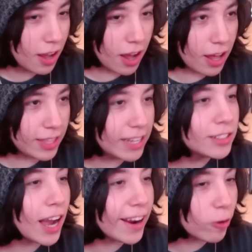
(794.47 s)
uh, the
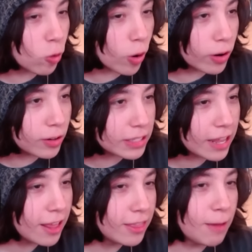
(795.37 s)
entire world
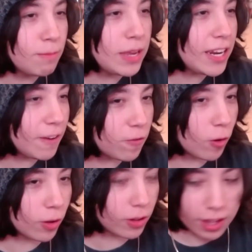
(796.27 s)
the
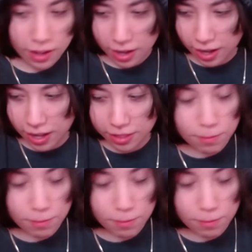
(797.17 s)
meaningful uh,